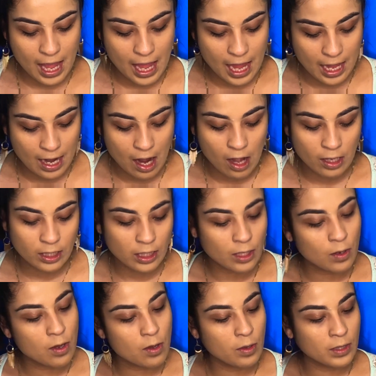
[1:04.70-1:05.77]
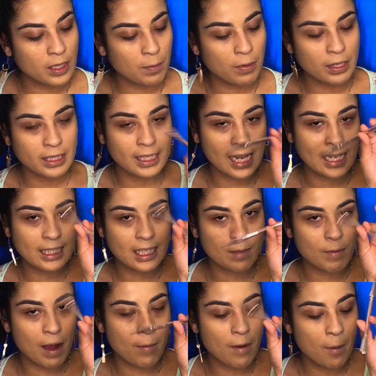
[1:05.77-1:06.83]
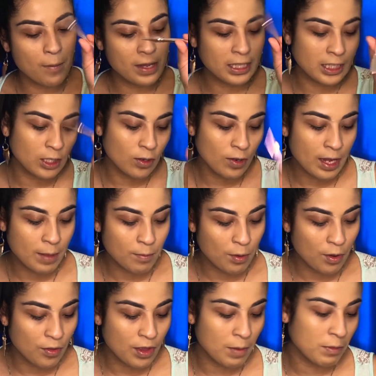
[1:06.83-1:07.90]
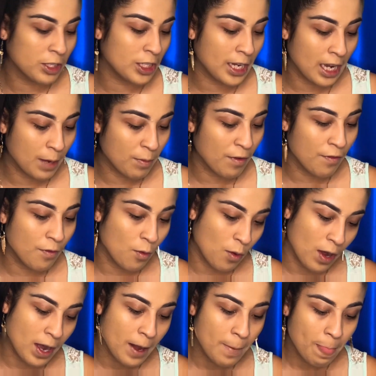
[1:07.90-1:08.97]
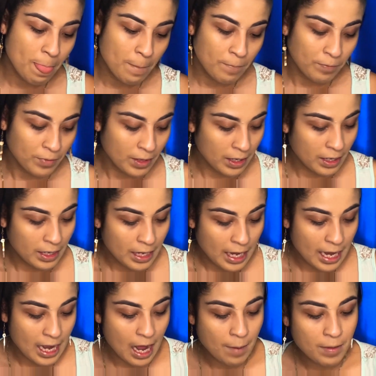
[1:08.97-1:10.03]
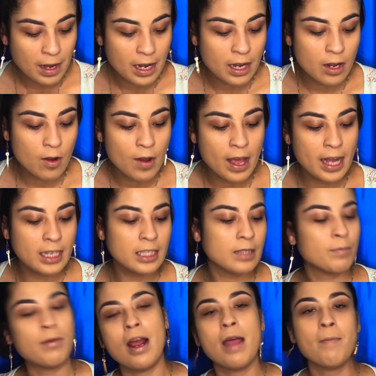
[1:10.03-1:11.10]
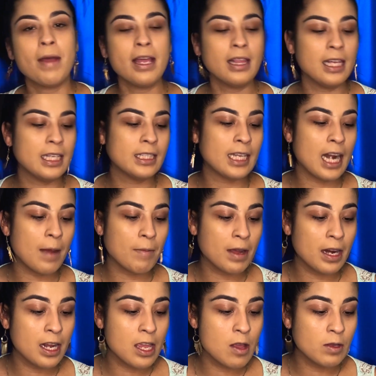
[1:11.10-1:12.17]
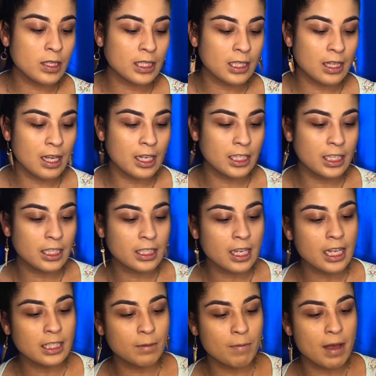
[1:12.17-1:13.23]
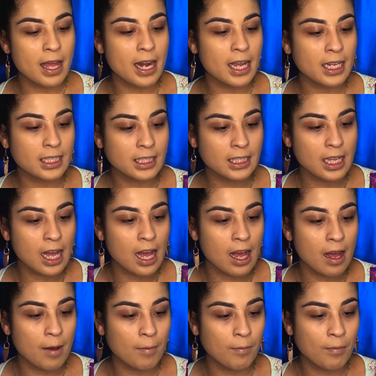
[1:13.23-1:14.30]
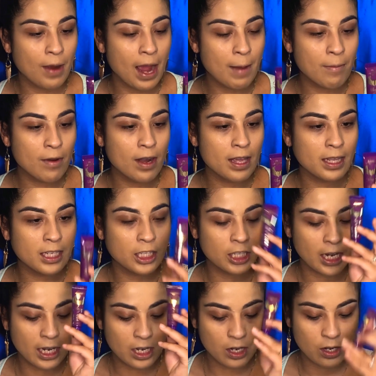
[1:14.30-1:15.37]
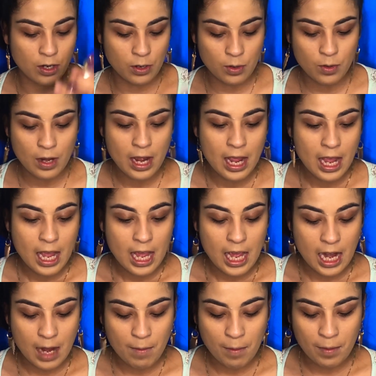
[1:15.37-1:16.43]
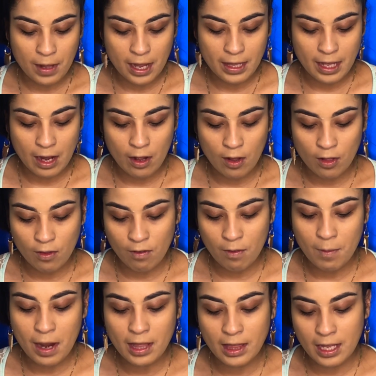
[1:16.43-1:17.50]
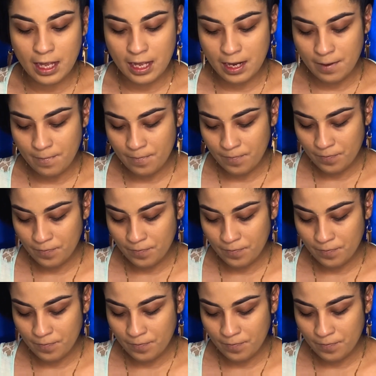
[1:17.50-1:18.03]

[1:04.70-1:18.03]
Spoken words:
and also use the Precisely My Brow Pencil in both shade number 4. And I'm going to go ahead and prime my lids, and I'm going to use this Luscious Cosmetics primer in the shade Nude. And I'm applying that all over my lid.